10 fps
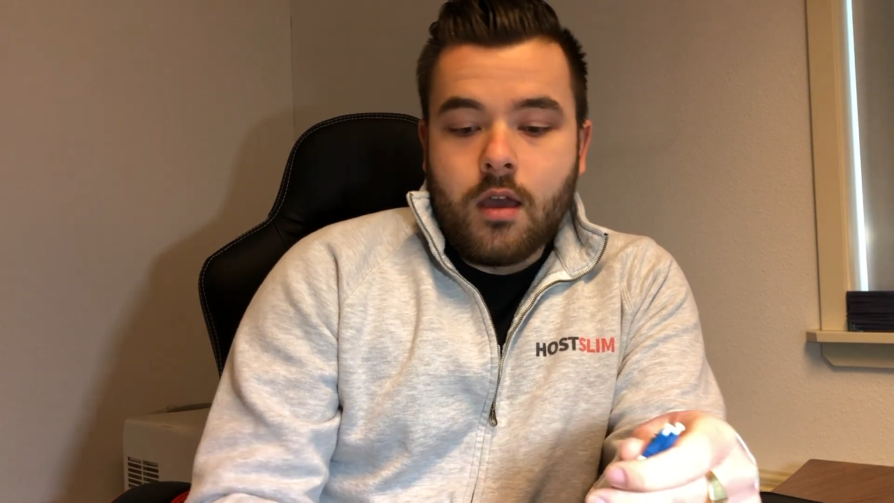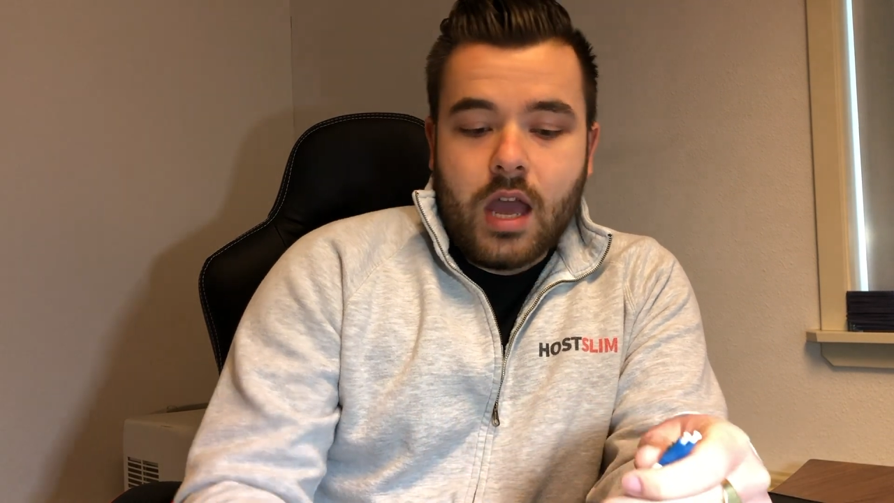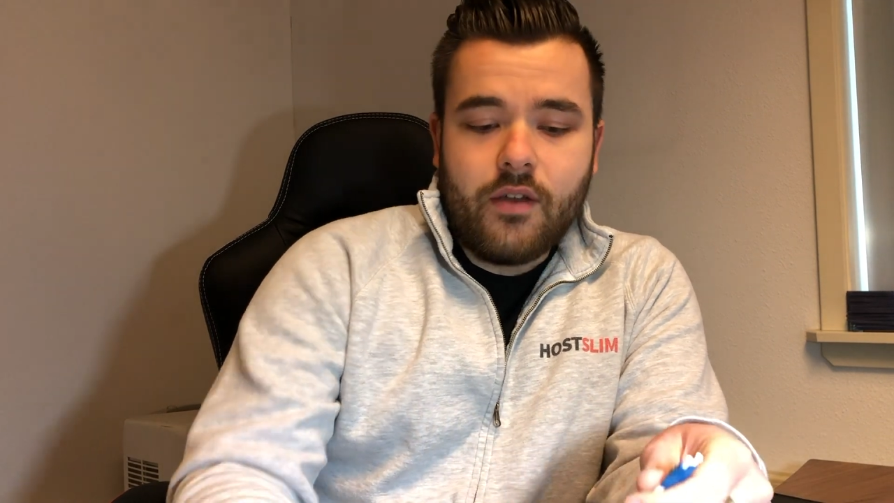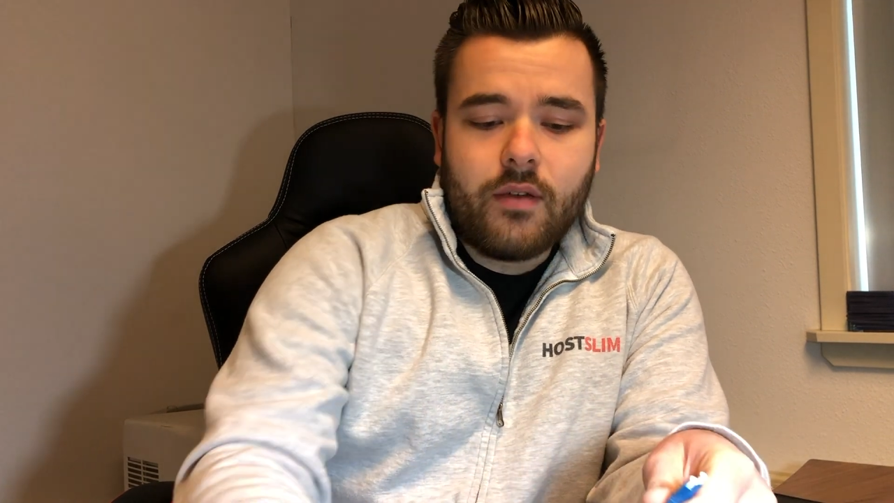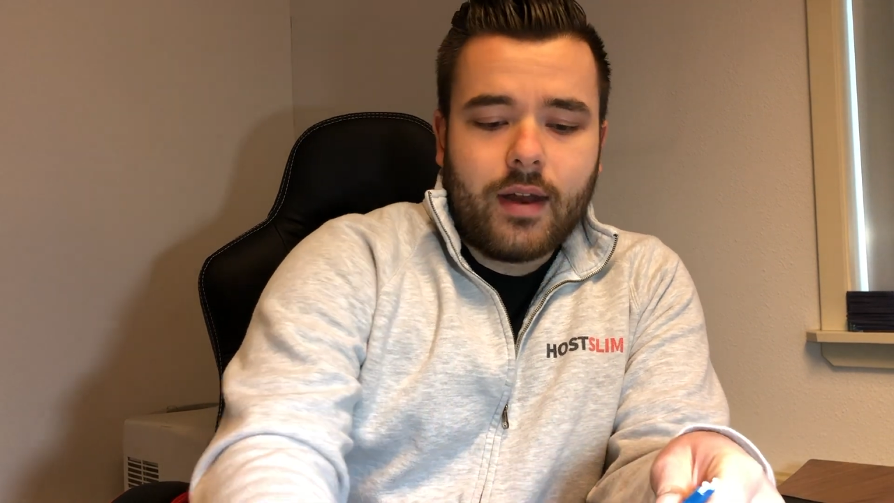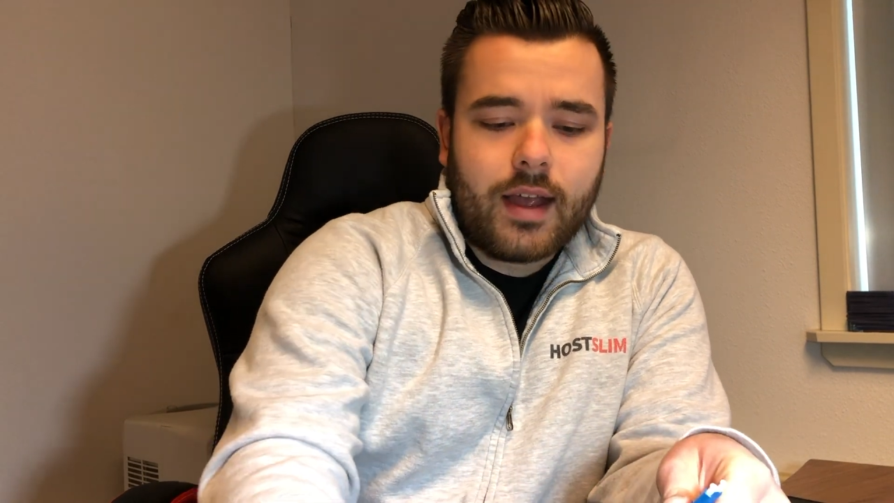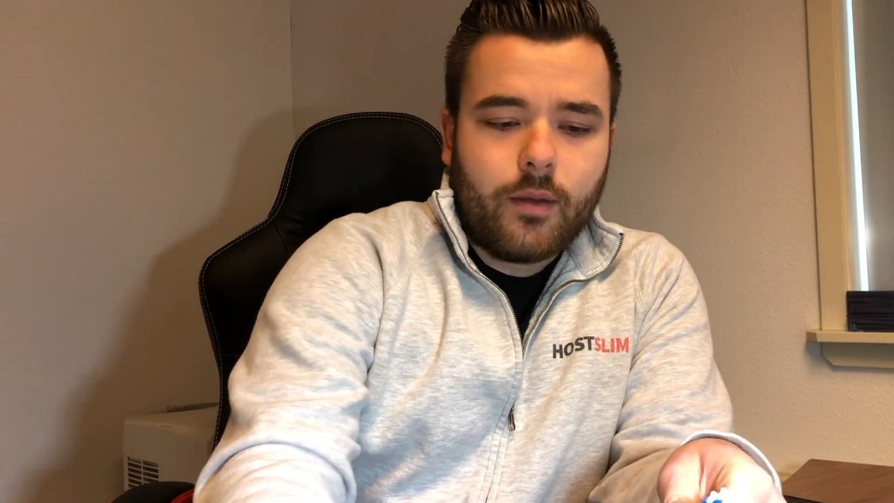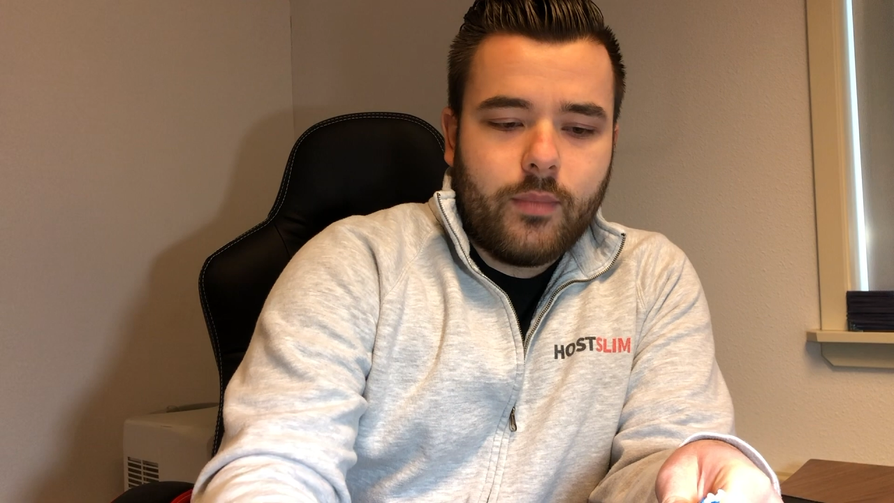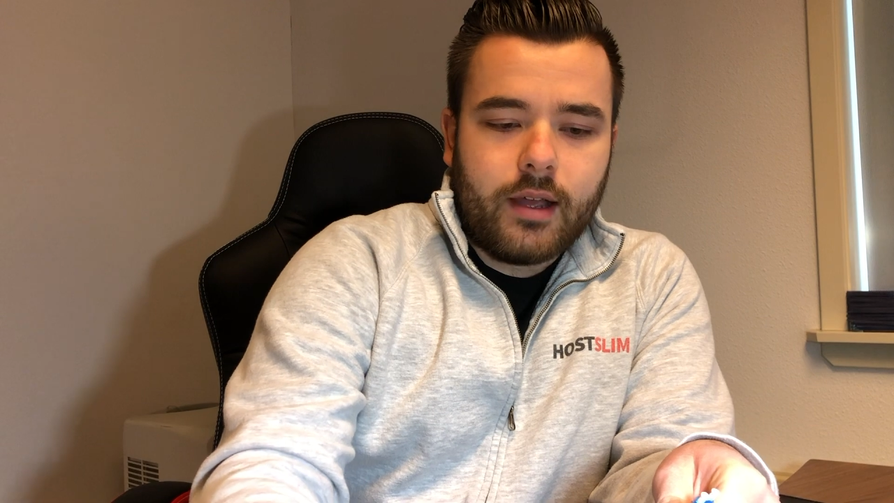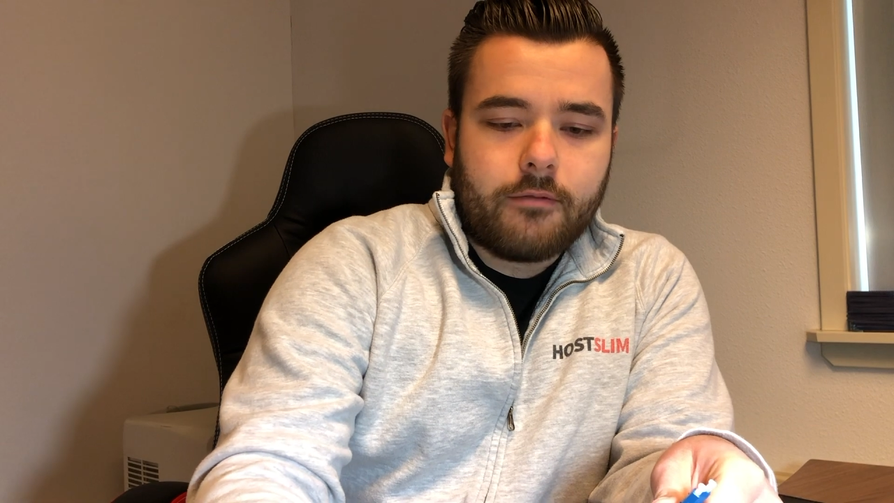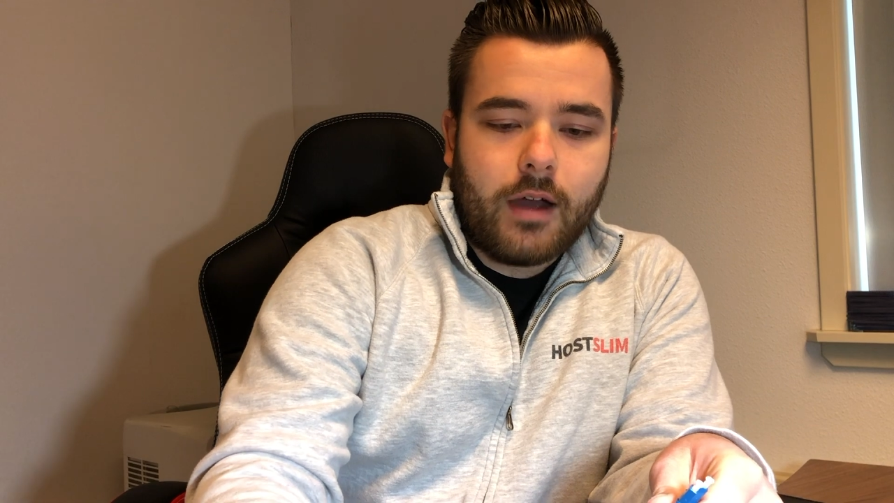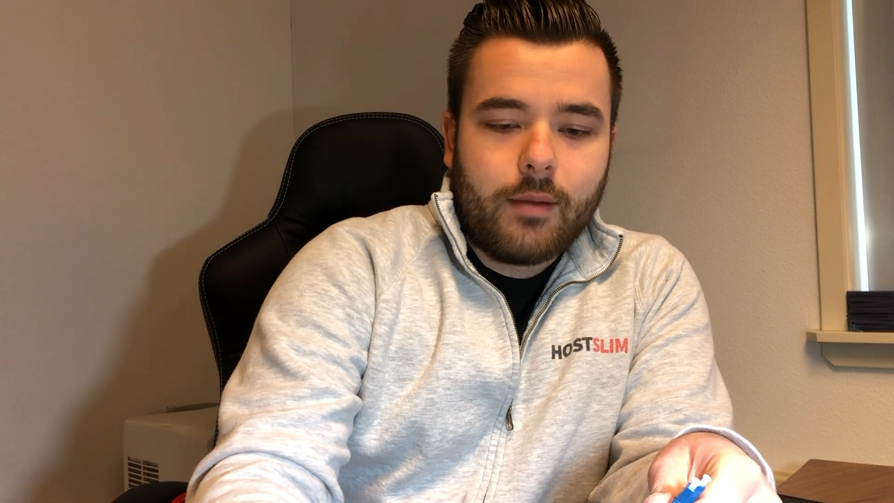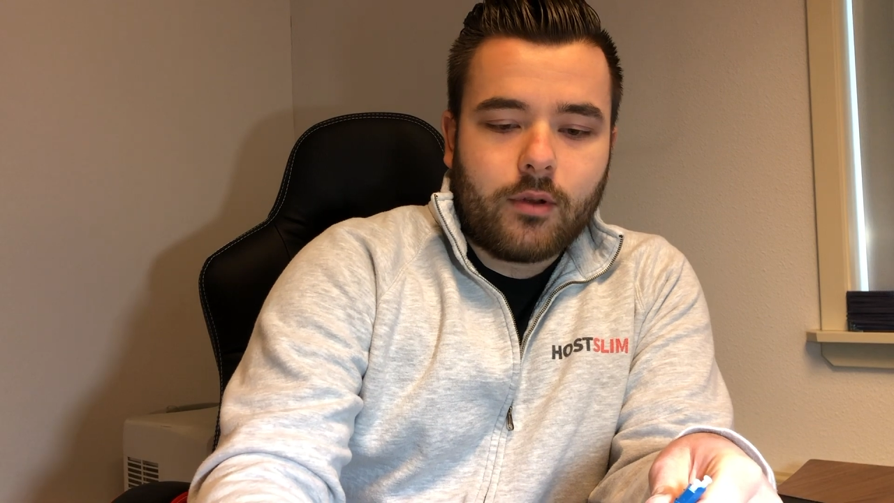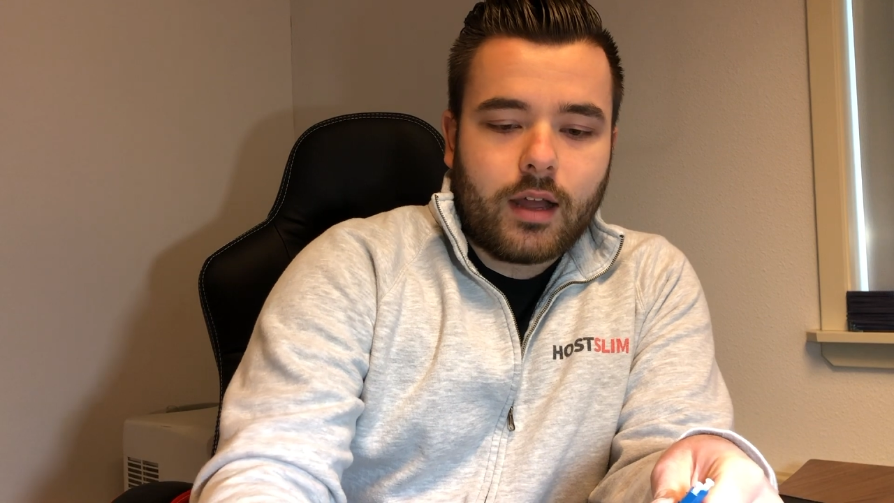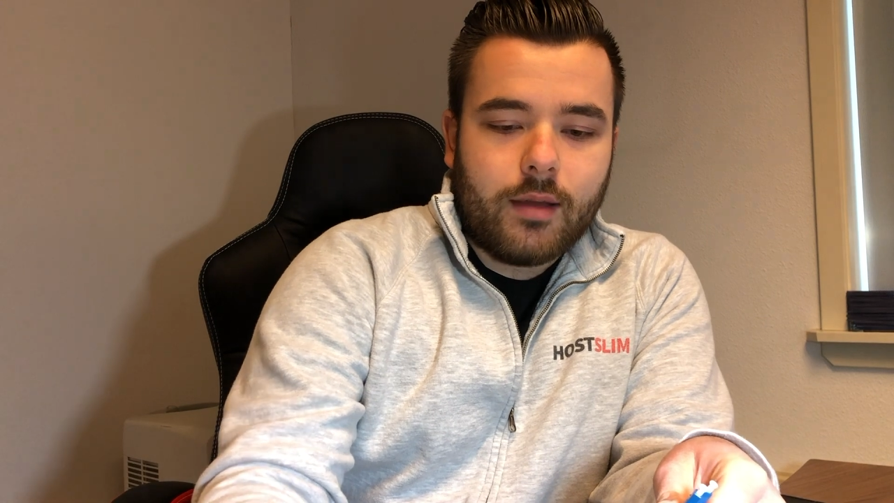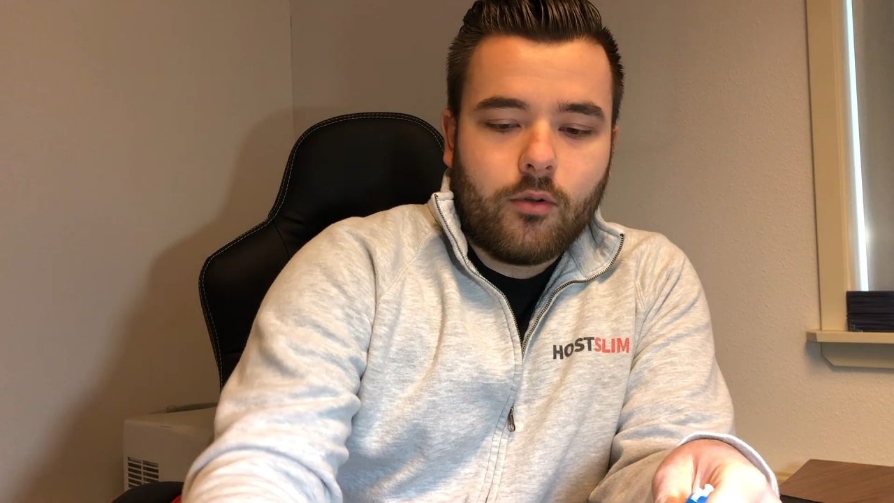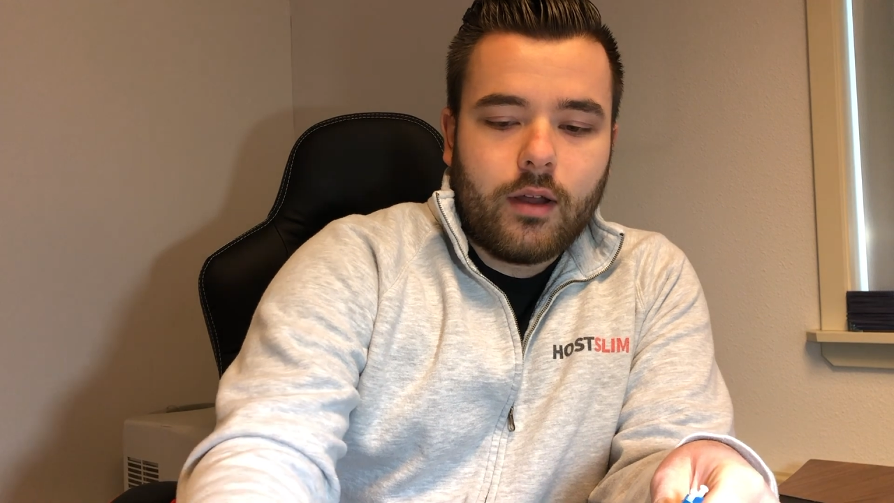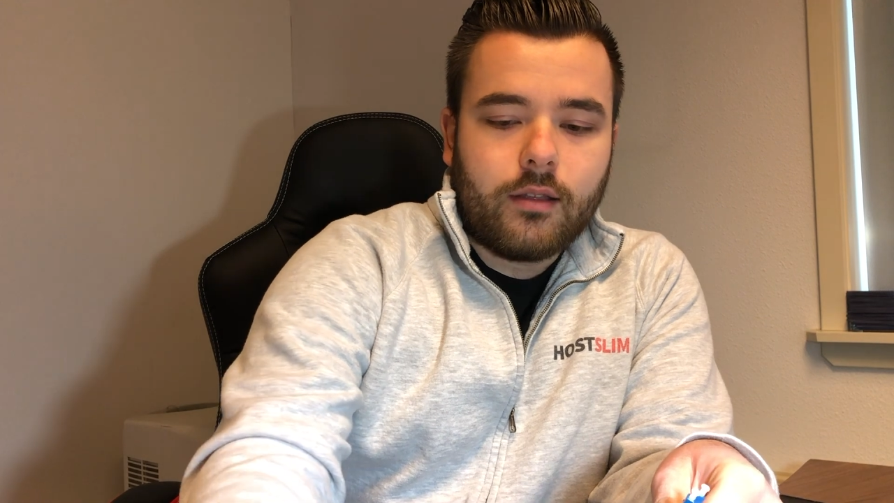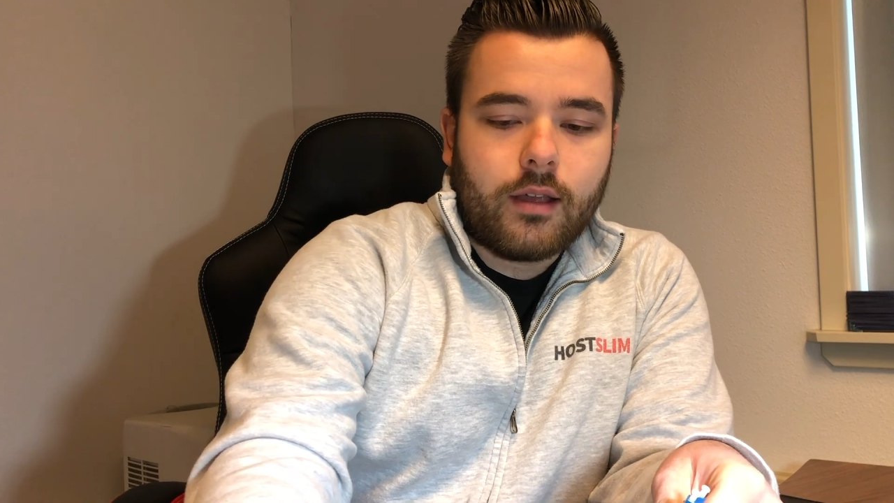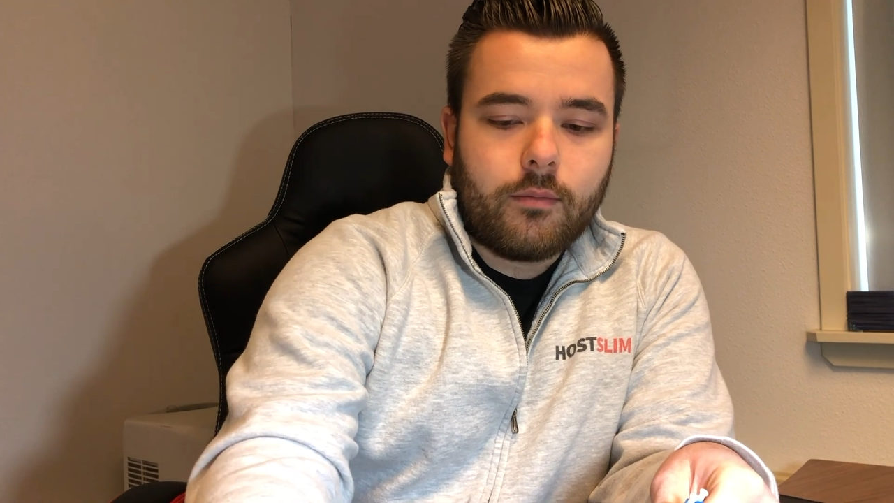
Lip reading: If you have like a big fiber cable and